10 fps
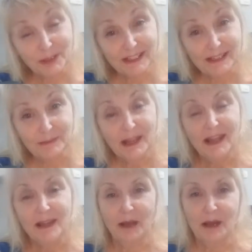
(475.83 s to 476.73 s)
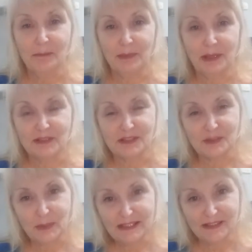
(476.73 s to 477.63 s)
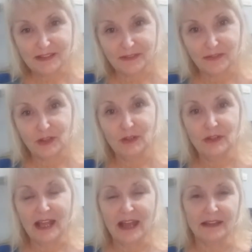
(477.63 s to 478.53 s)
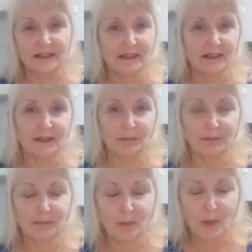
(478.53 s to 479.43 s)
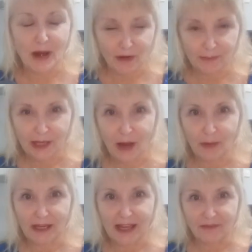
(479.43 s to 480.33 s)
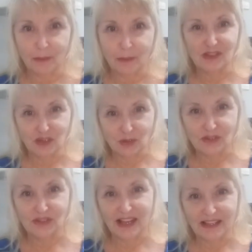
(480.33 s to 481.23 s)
it in because it sweetens the food, and where I'm going, everyone's used to that